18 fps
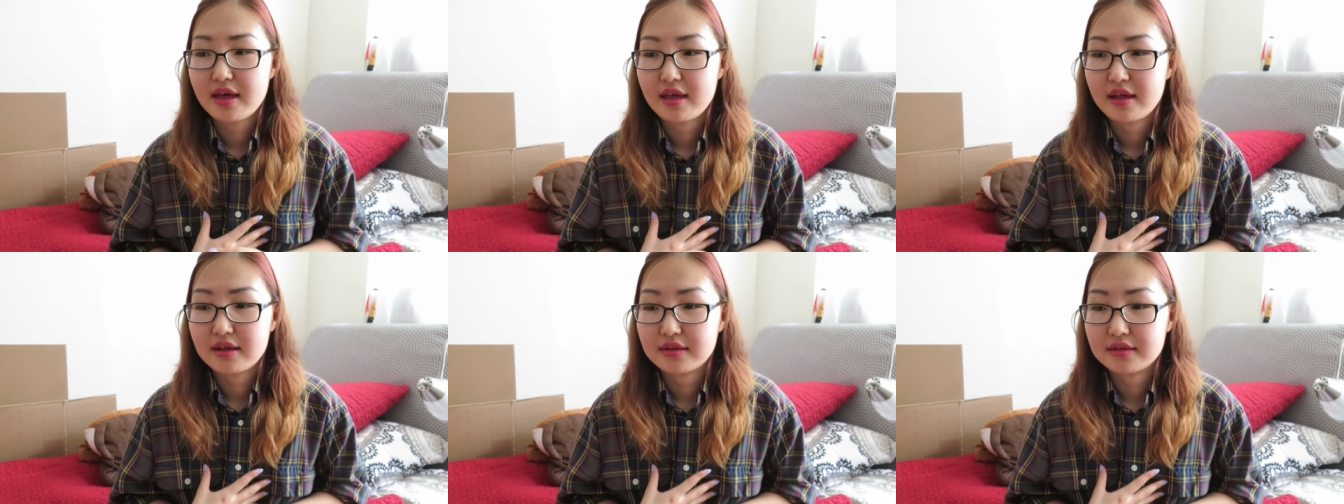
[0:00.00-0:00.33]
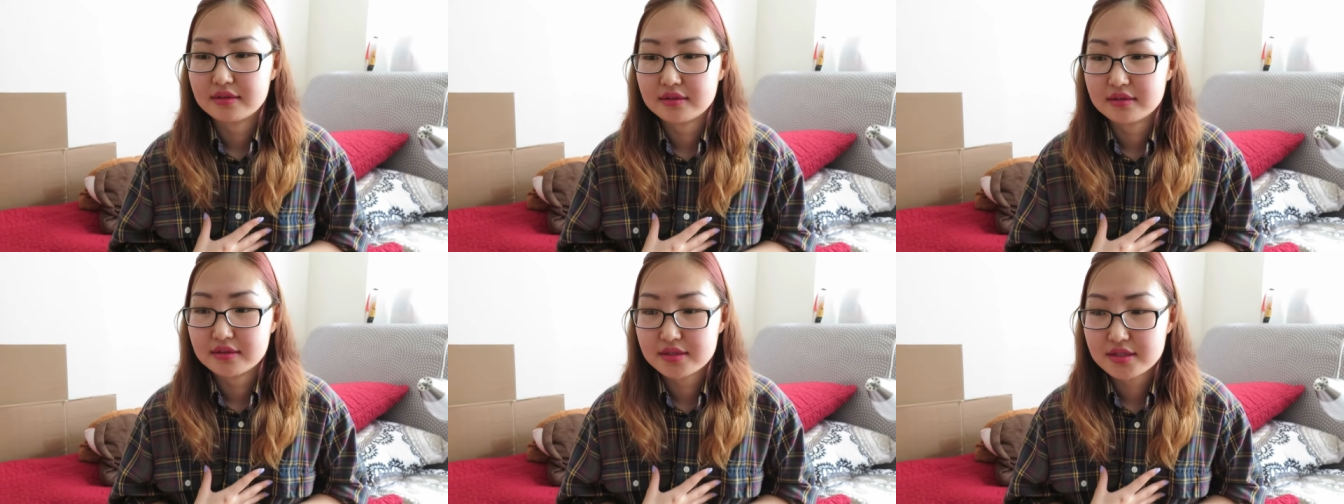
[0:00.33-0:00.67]

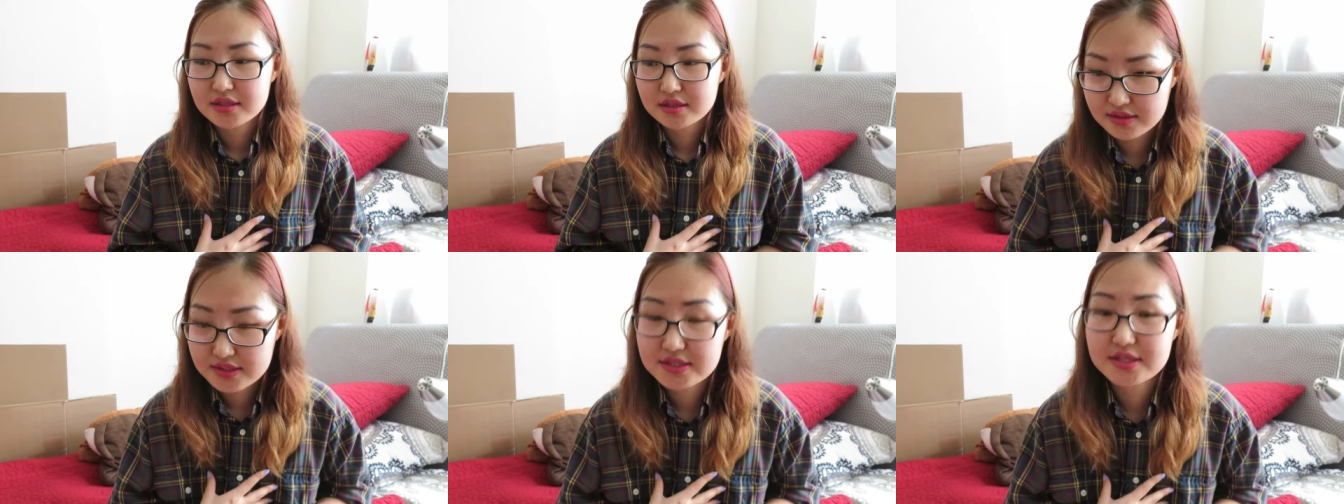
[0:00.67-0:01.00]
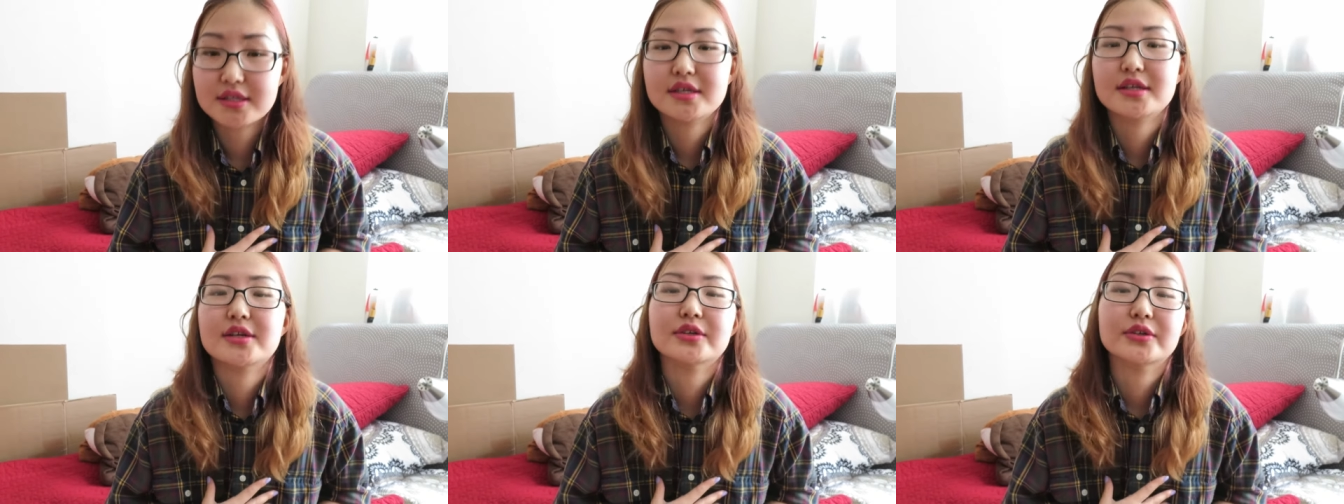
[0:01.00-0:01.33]
and
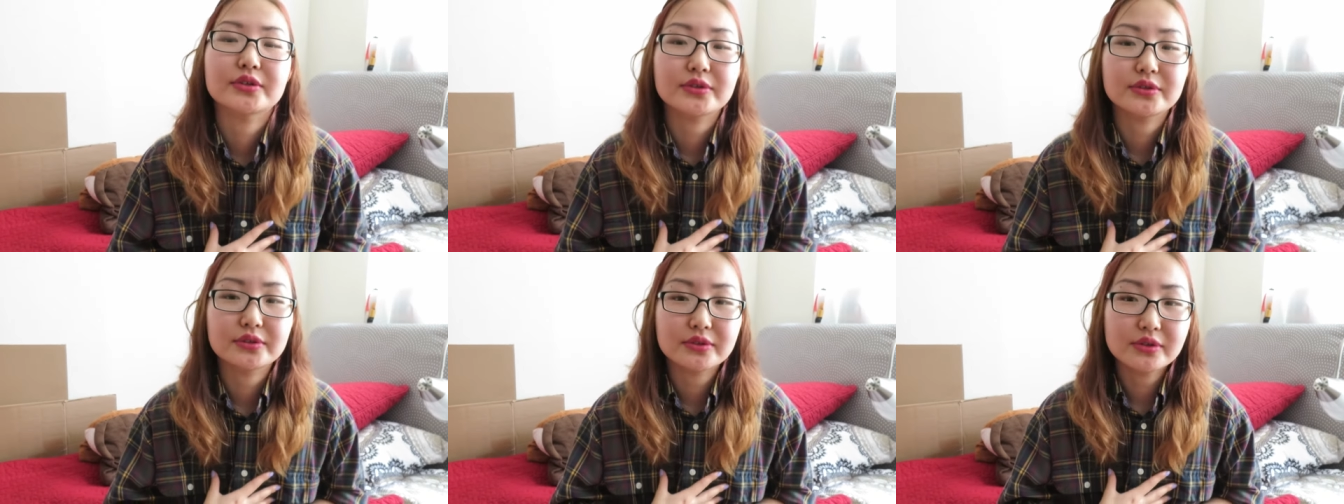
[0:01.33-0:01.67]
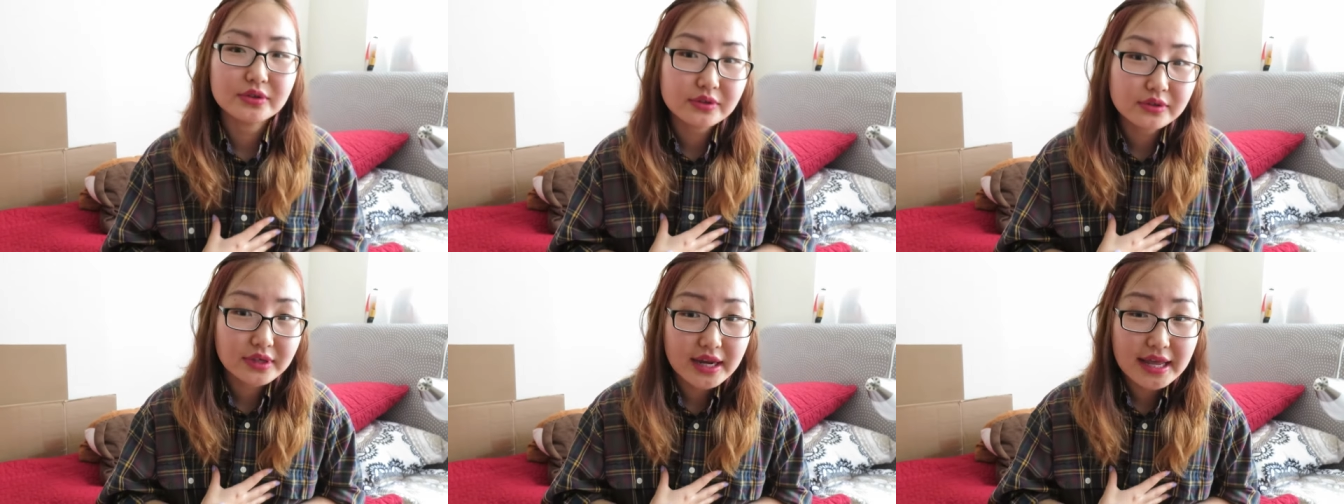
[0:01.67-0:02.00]
see
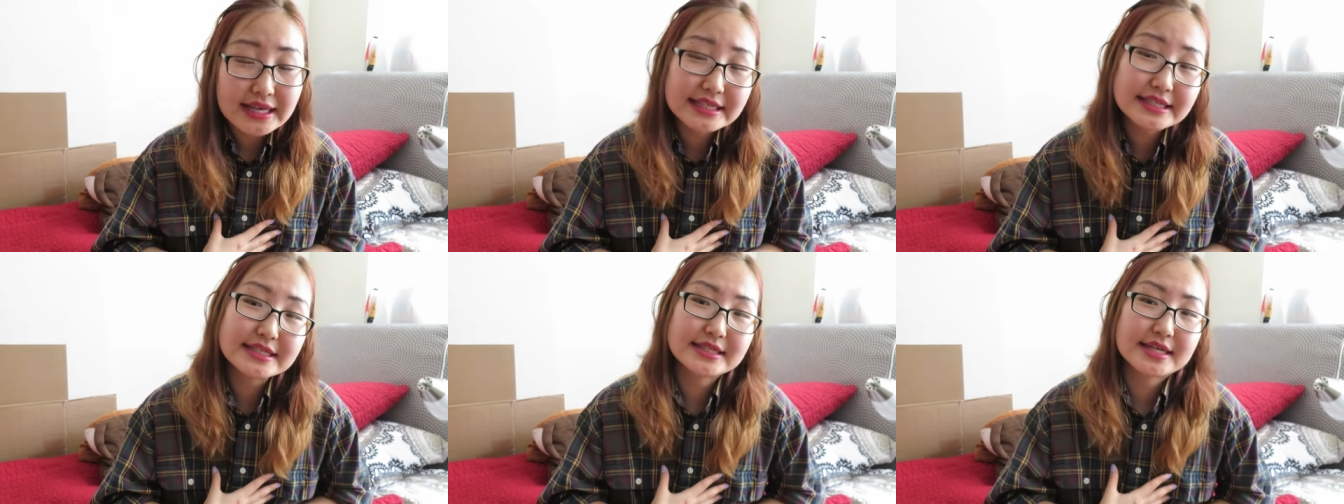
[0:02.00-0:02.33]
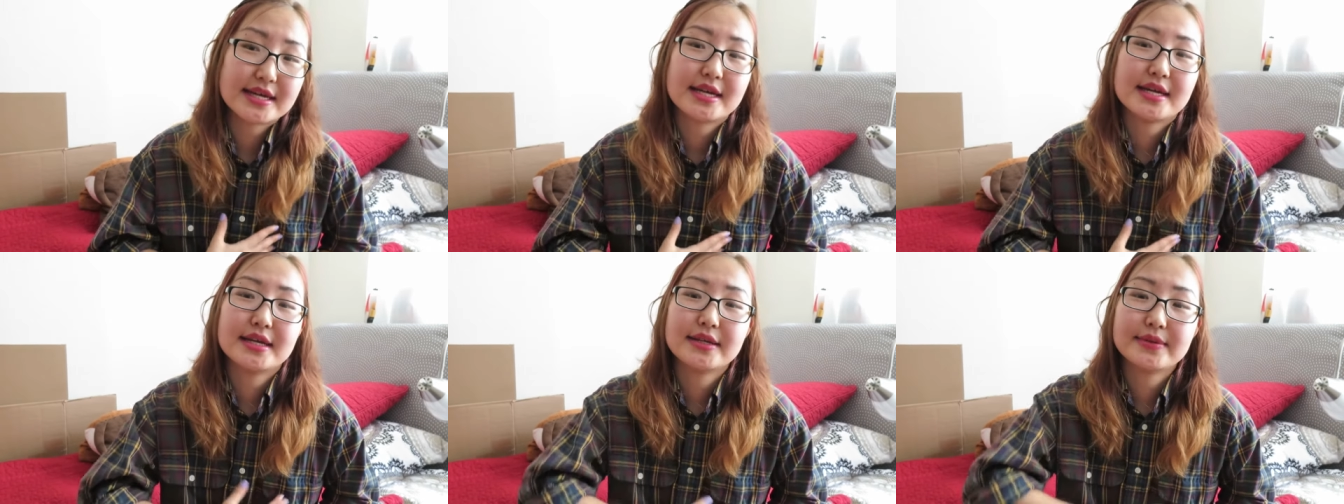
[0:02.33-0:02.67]
you next
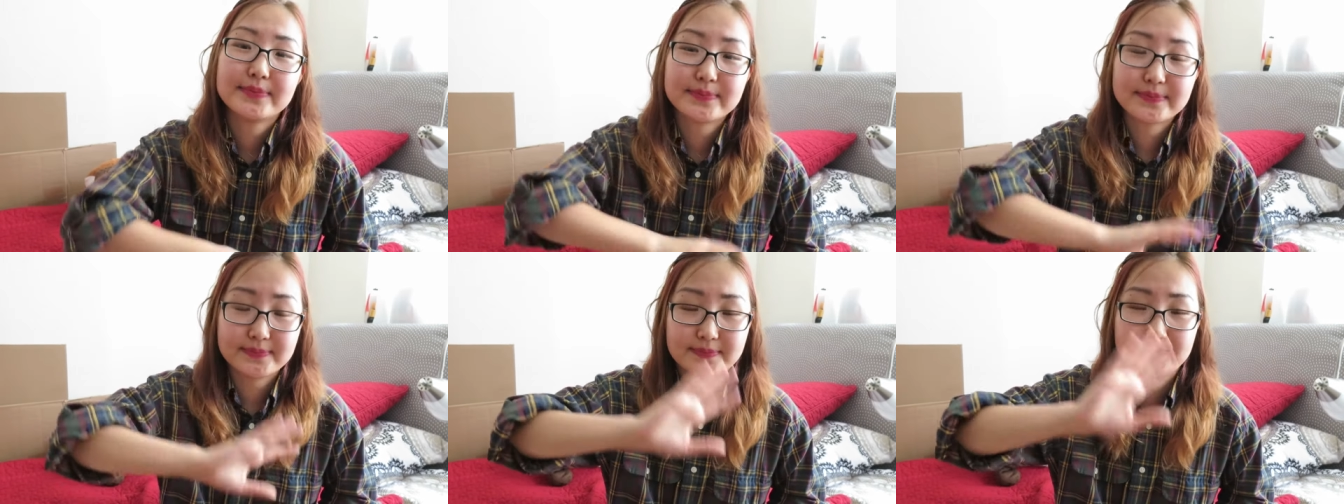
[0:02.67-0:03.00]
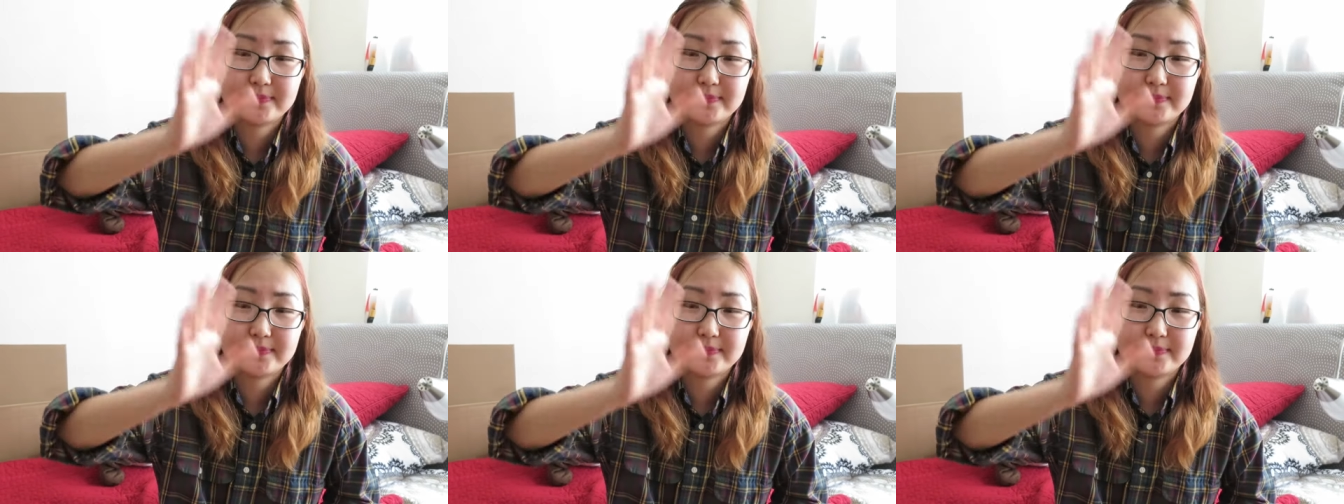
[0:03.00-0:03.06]
time.